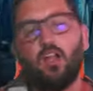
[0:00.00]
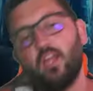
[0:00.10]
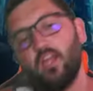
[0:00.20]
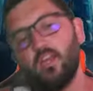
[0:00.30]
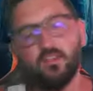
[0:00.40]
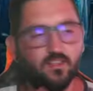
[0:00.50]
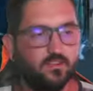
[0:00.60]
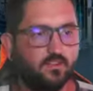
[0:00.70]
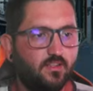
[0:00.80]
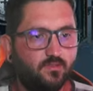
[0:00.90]
Altair
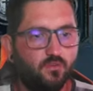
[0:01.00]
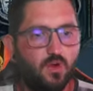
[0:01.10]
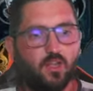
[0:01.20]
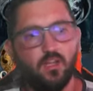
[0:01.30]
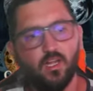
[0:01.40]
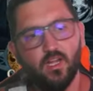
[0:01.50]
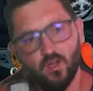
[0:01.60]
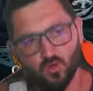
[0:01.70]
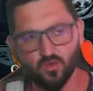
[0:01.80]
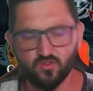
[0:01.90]
decent one,
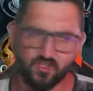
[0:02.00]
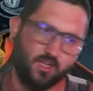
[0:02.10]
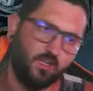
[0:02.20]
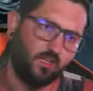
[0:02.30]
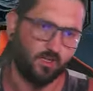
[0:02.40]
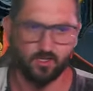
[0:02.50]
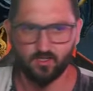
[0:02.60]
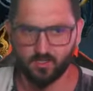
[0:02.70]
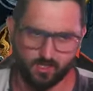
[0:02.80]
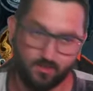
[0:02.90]
Gusni, uh,
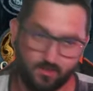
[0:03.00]
eh,